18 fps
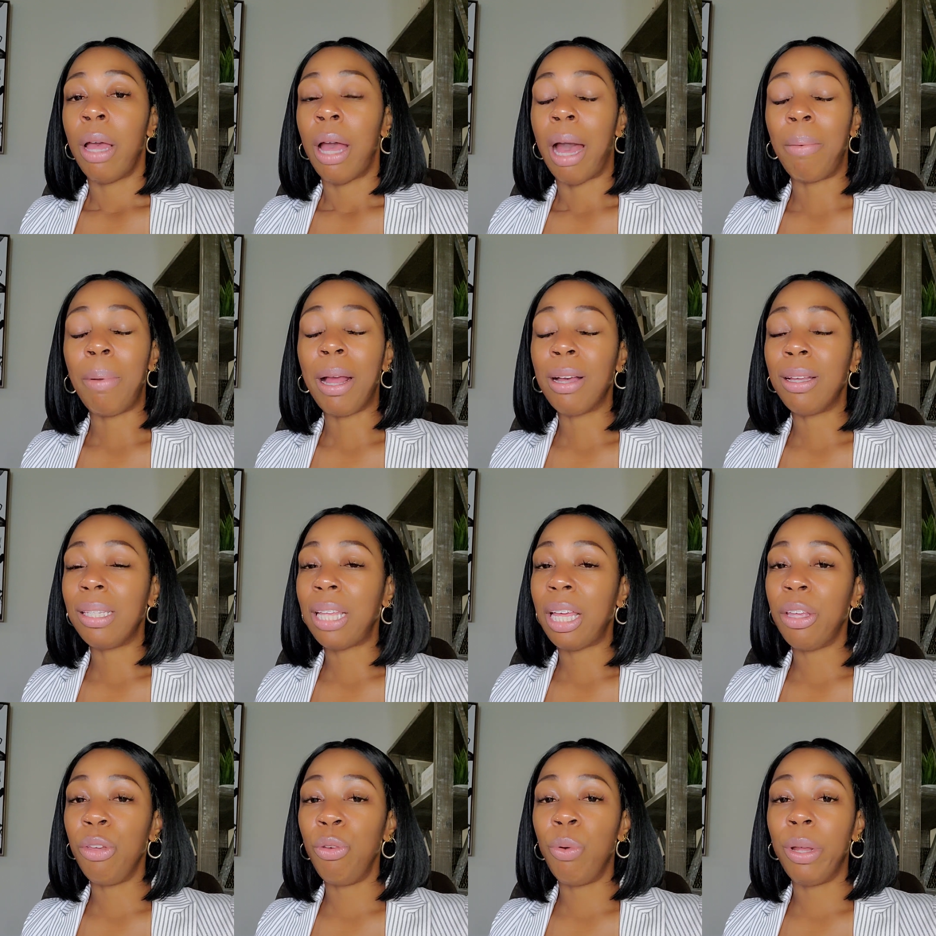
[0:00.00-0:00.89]
I'm not going to
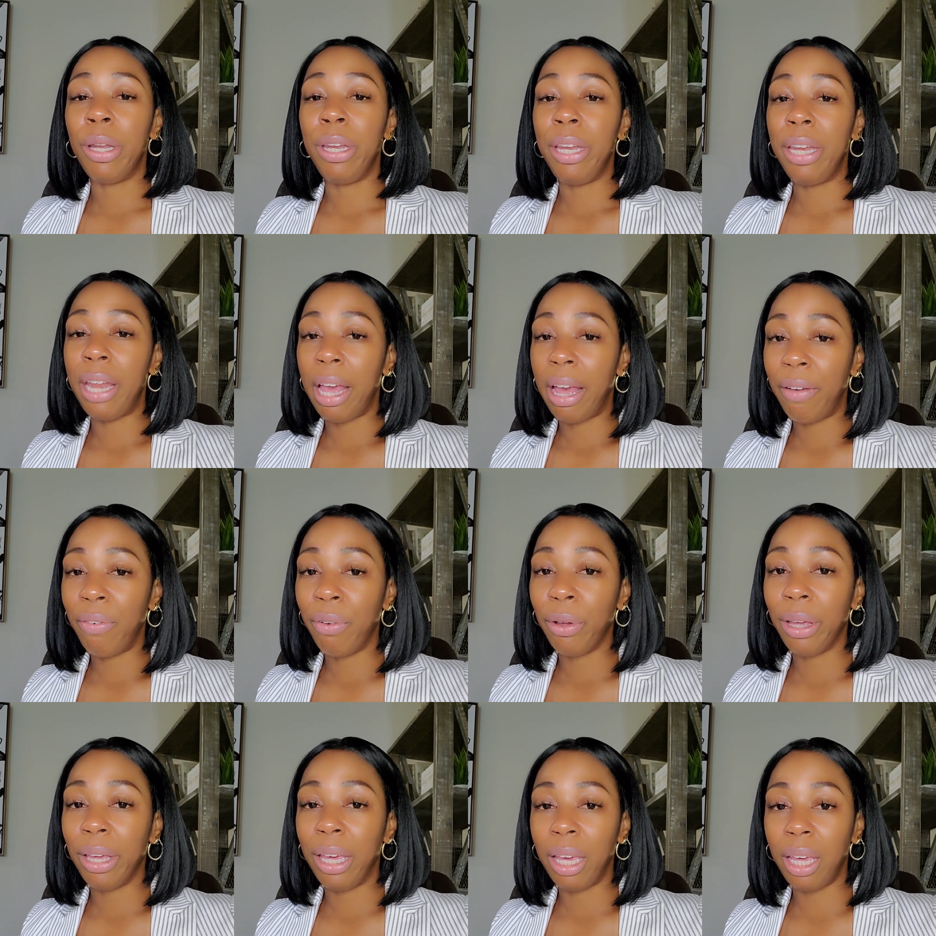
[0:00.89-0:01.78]
say you will never
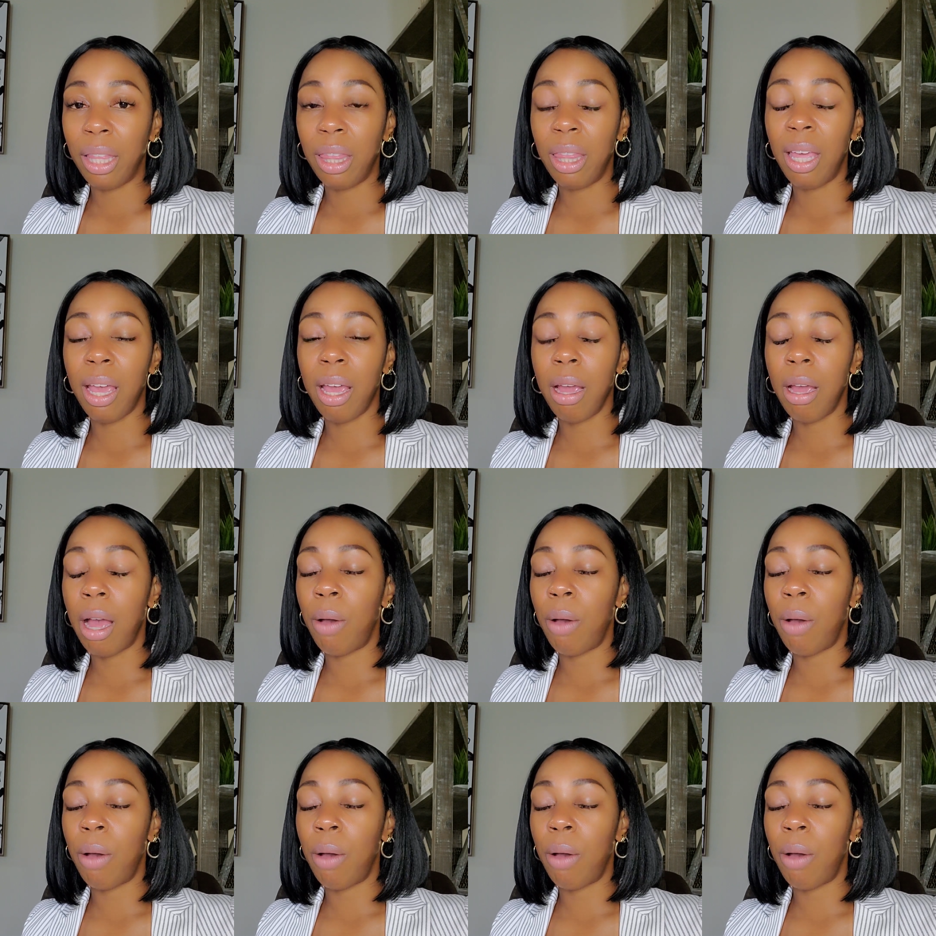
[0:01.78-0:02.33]
get there.